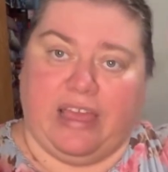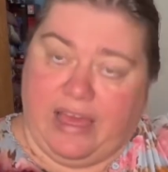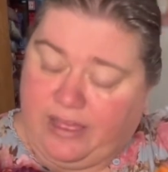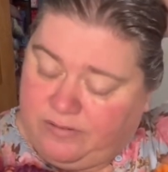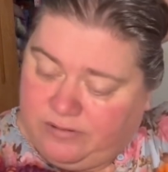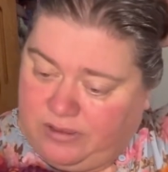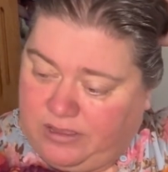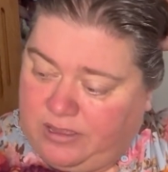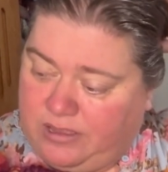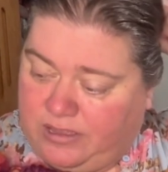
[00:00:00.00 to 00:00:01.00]
hat.
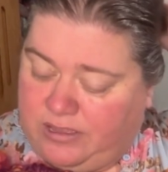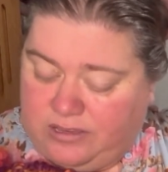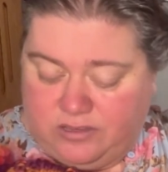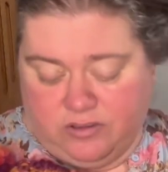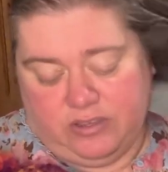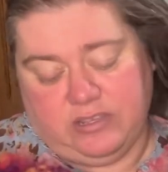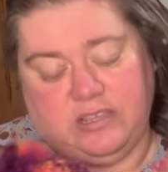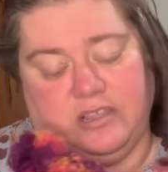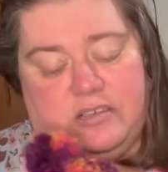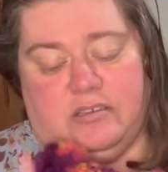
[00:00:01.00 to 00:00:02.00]
You can
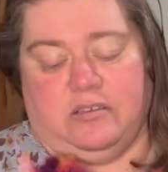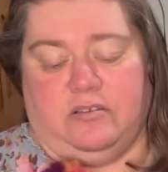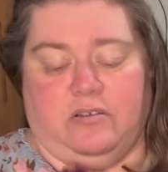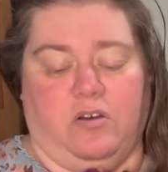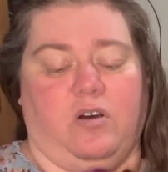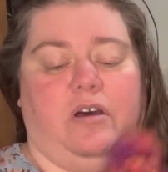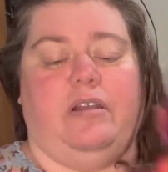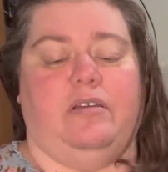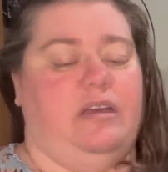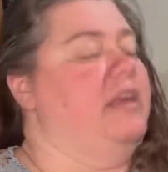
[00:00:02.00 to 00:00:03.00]
see this
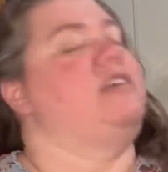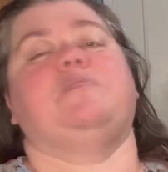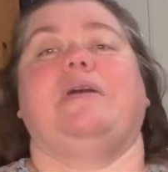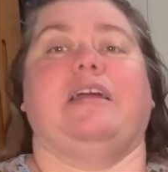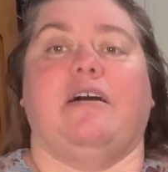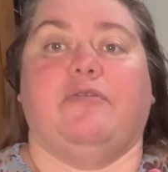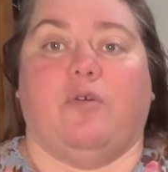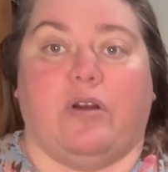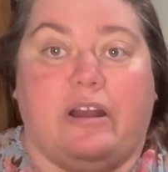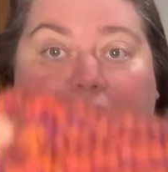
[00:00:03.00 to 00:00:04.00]
on. It is big enough
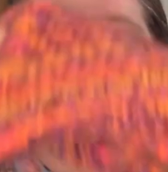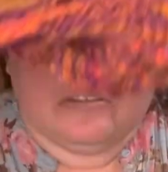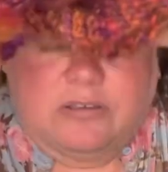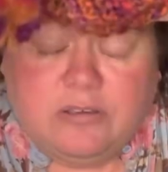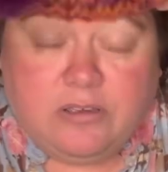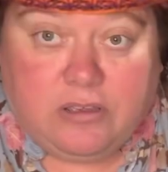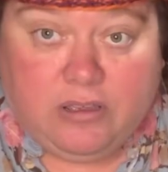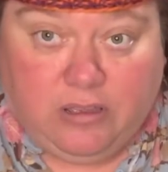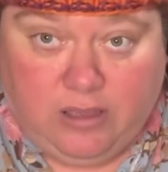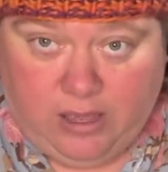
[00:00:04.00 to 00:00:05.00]
for an adult.
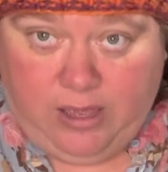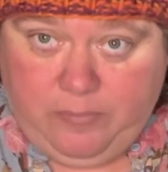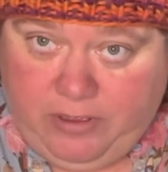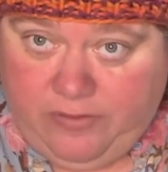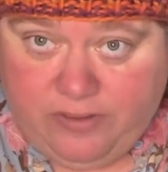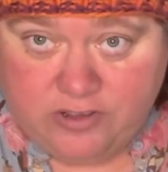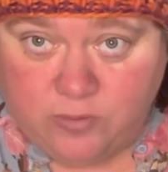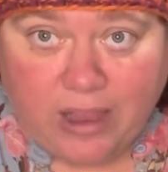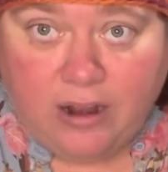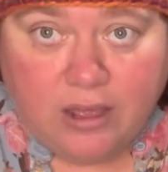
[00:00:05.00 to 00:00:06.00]
Fits
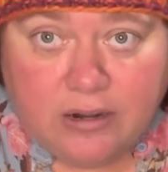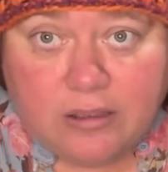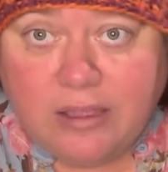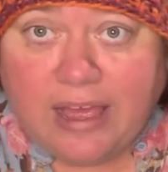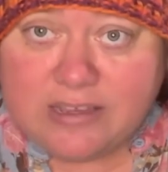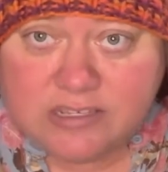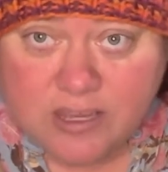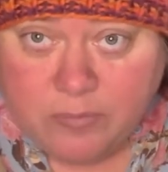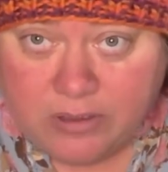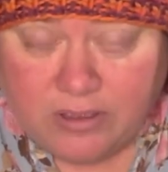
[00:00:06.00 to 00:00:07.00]
right on. Has
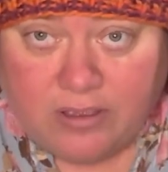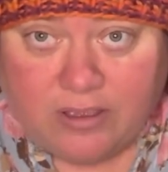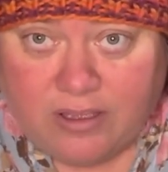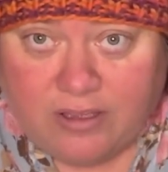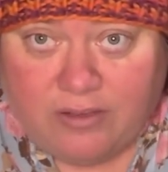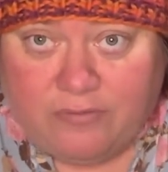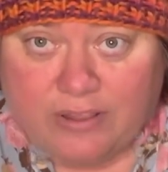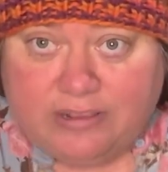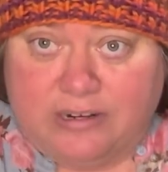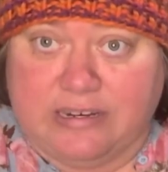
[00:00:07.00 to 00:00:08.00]
some
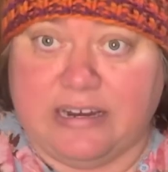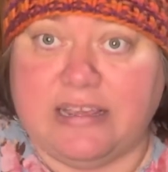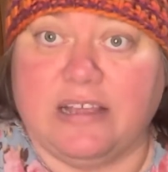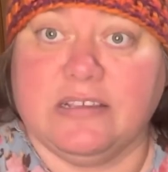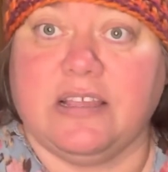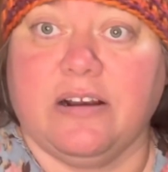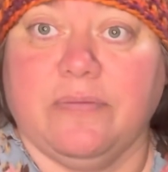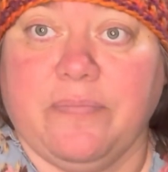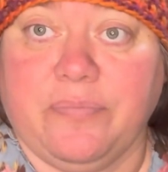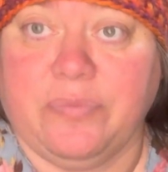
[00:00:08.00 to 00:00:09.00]
fun little details there
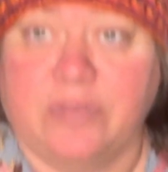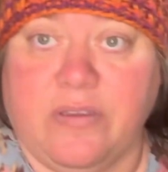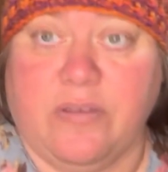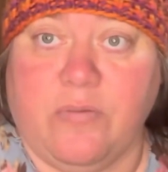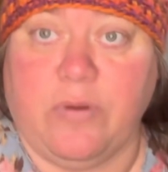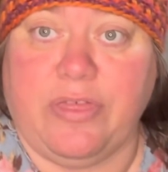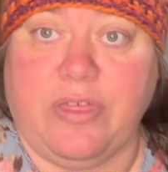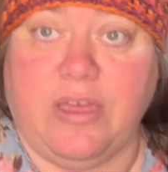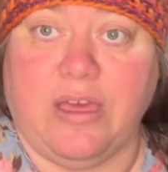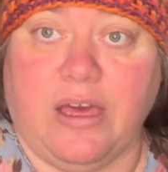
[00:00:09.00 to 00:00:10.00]
with the